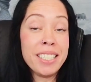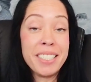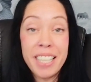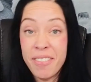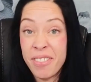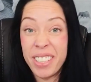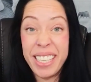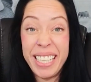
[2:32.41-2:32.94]

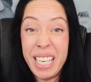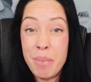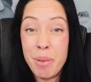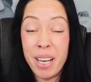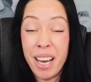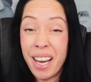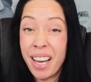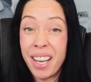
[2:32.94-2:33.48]
definitely keep
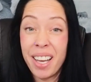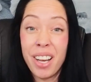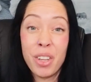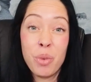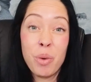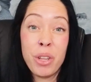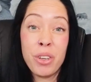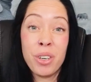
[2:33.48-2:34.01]
an eye on
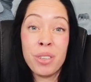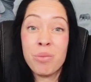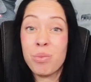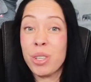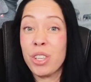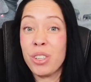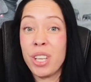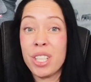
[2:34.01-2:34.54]
the weather,
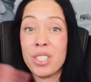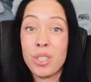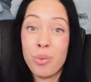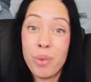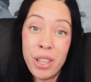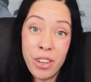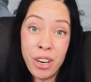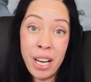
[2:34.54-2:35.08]
whether that's your
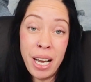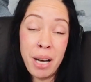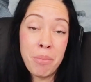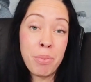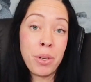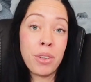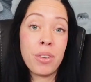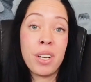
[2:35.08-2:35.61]
weather app,
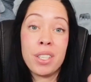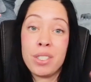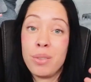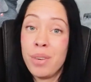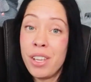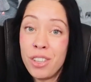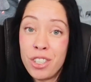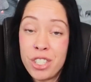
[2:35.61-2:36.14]
whether that's the
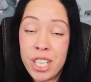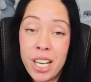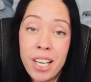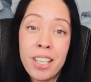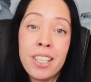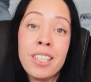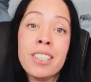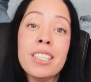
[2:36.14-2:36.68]
Weather
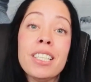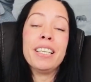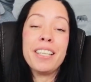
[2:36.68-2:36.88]
Channel.